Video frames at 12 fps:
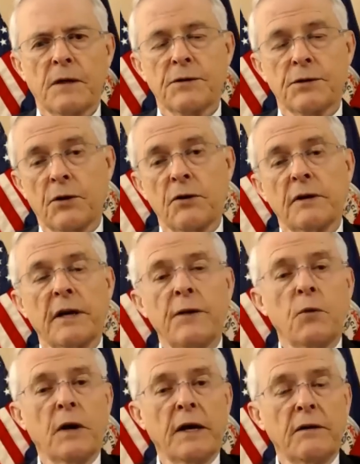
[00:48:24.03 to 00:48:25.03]
Certainly
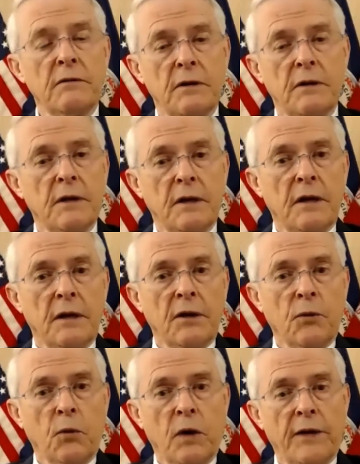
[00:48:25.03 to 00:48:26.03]

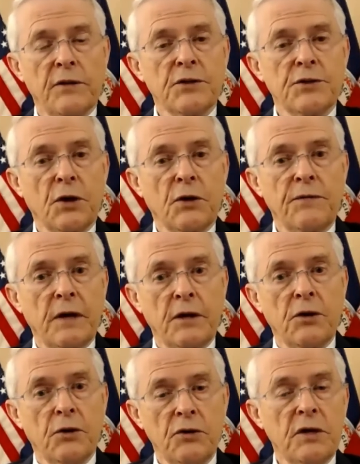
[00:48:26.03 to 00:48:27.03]
when the Soviet
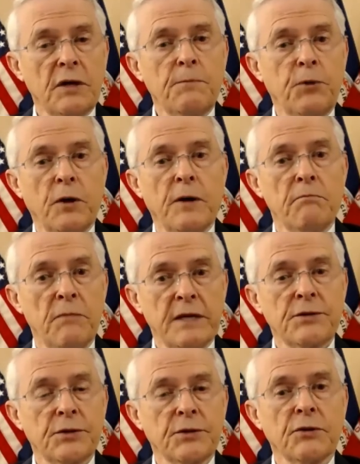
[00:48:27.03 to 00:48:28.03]
Union put
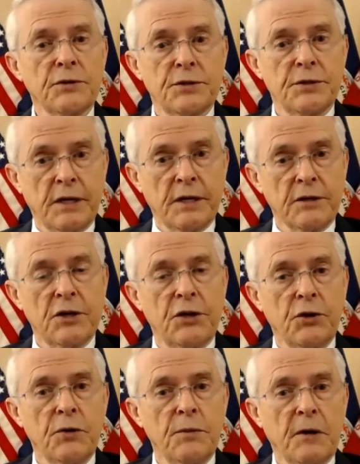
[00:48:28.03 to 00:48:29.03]
missiles in
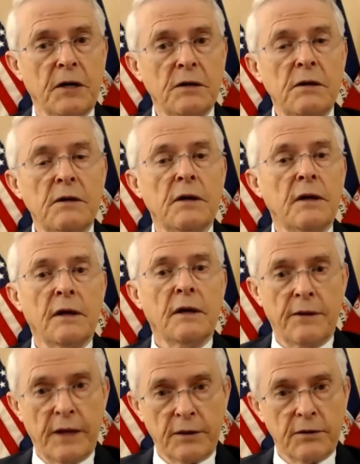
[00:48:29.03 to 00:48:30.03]
Cuba
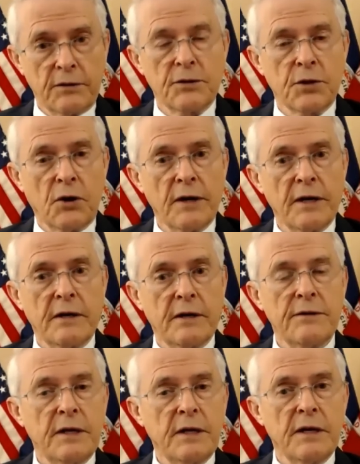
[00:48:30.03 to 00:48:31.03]
that
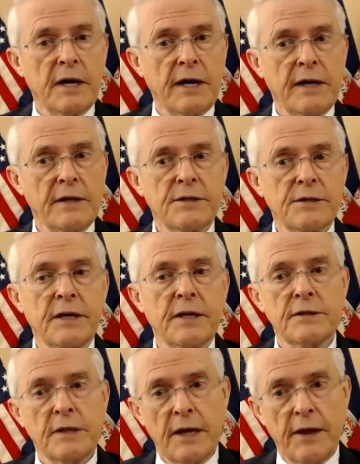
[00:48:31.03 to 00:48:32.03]
targeted the United
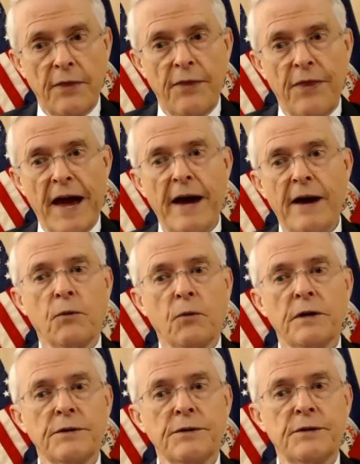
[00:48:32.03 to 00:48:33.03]
States, that
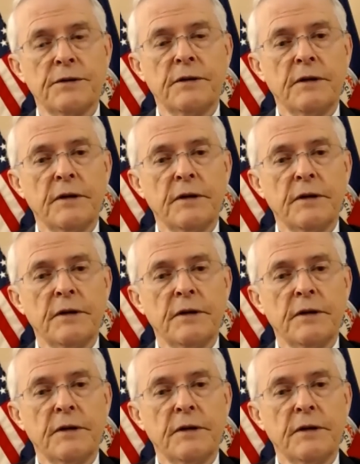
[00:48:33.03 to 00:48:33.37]
was